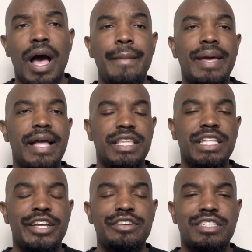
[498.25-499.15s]
I mean, I
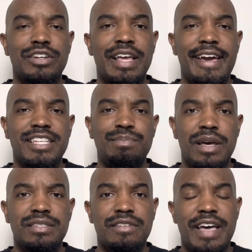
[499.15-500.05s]
think there are certain
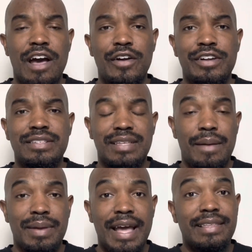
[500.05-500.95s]
aspects of how her and
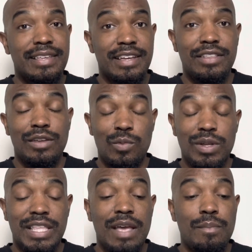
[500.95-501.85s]
Simon got together and
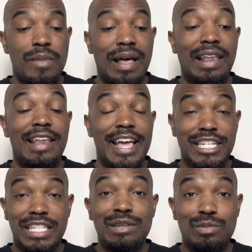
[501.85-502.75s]
what they
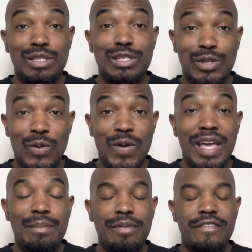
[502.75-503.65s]
allegedly was
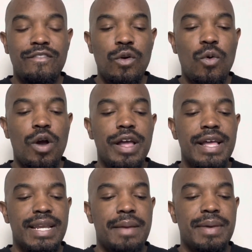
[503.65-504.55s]
doing before
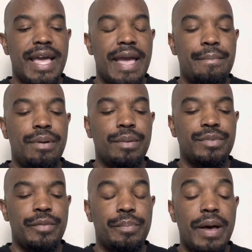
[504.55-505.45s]
they became
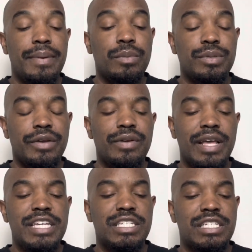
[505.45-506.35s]
public with their
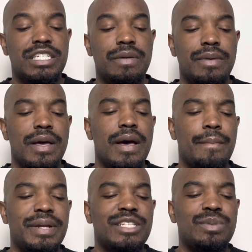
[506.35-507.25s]
relationship.
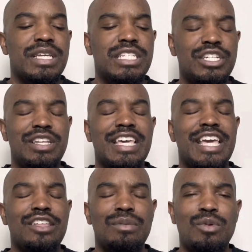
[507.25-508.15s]
But as we continue to
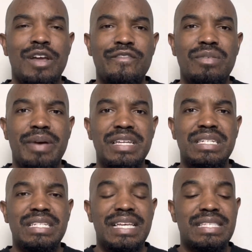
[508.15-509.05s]
gather more
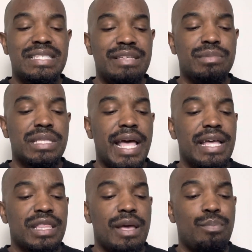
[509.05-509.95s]
information, it seems
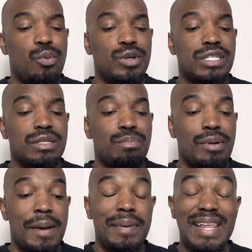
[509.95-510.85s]
like that Porsha
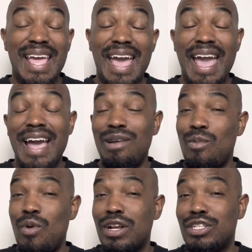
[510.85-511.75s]
probably had
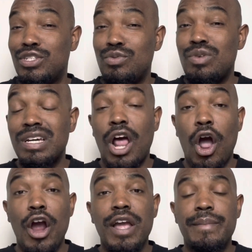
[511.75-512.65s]
one or two good
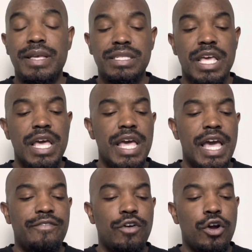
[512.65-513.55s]
arguments
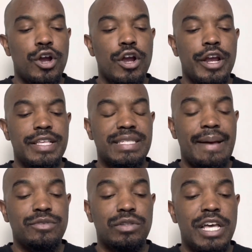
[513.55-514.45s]
for her and
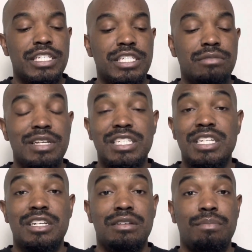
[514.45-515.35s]
Simon's relationship that
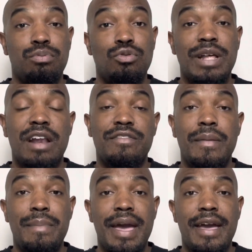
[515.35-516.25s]
she could have pulled out of
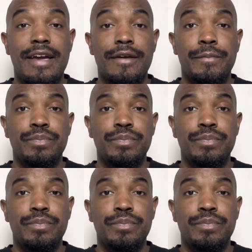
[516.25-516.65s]
her bag.